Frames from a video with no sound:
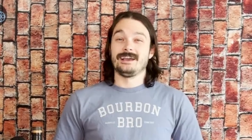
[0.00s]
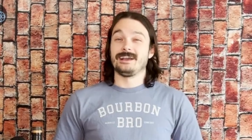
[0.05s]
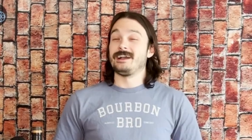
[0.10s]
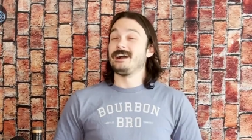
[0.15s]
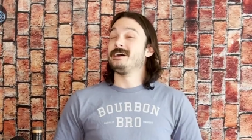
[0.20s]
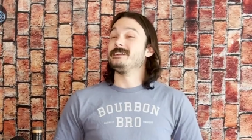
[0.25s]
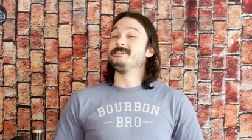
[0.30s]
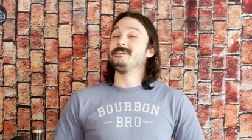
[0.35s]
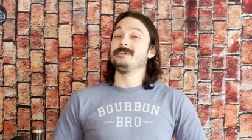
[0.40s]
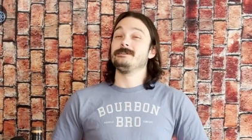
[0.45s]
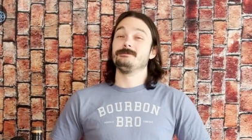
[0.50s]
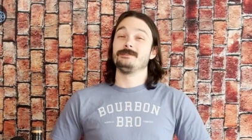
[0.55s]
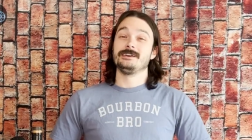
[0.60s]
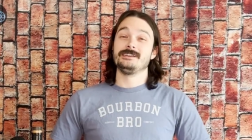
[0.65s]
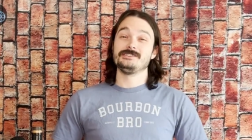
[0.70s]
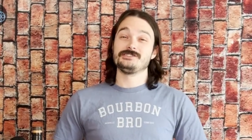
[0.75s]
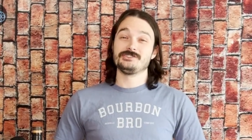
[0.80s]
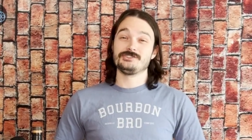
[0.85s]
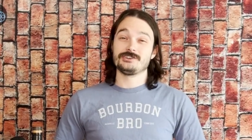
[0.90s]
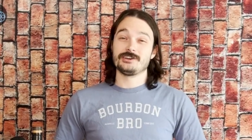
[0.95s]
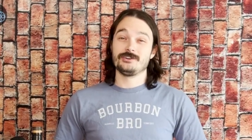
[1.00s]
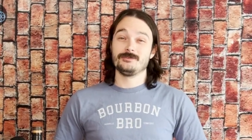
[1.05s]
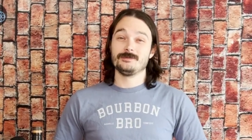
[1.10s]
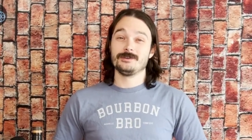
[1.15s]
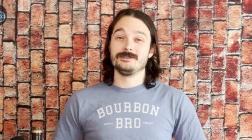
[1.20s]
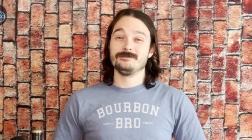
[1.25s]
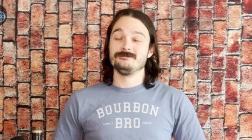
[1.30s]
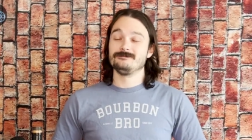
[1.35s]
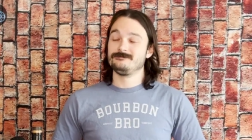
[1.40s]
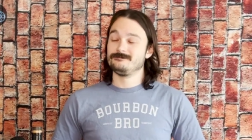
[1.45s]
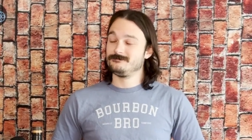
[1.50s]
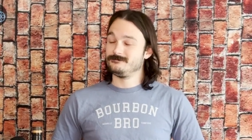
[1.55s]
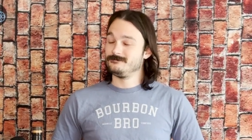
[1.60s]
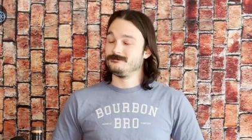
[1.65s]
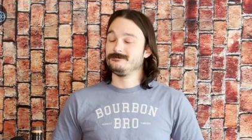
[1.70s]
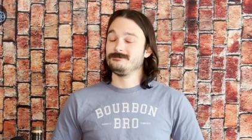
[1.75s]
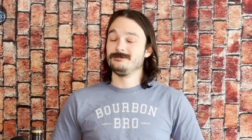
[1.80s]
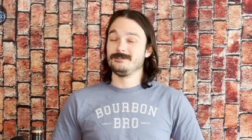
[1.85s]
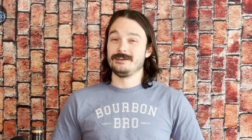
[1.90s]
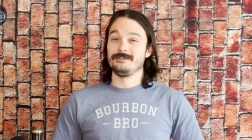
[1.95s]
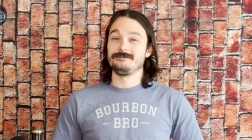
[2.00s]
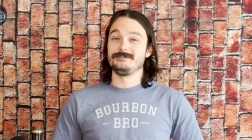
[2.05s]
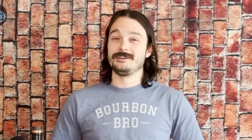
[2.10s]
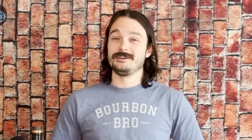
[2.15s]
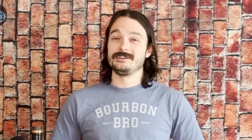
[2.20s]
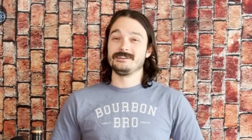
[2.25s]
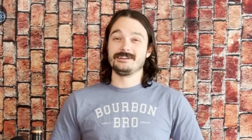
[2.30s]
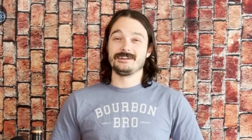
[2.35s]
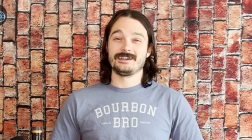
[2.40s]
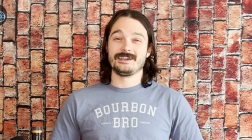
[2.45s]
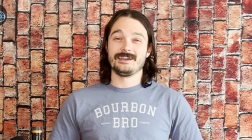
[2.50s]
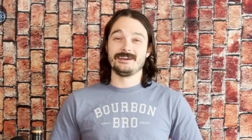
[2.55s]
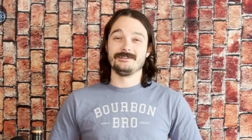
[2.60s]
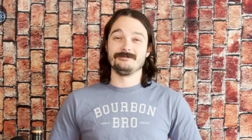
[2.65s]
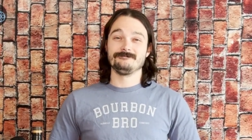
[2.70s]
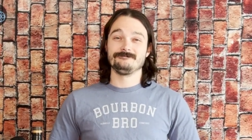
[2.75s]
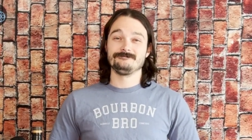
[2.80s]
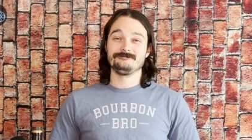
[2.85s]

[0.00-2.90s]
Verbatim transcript: And goddamn, ladies and gentlemen, they've done it again.